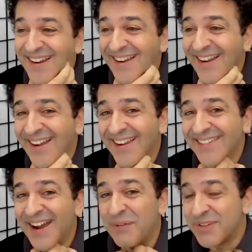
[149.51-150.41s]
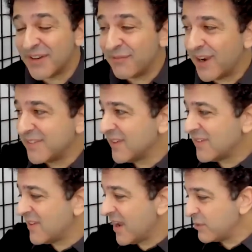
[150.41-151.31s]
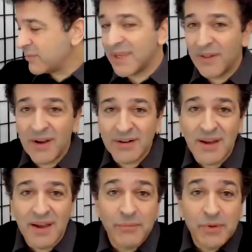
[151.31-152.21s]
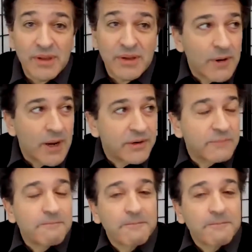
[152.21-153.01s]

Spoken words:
And that was advice that stayed with me a long time with a writer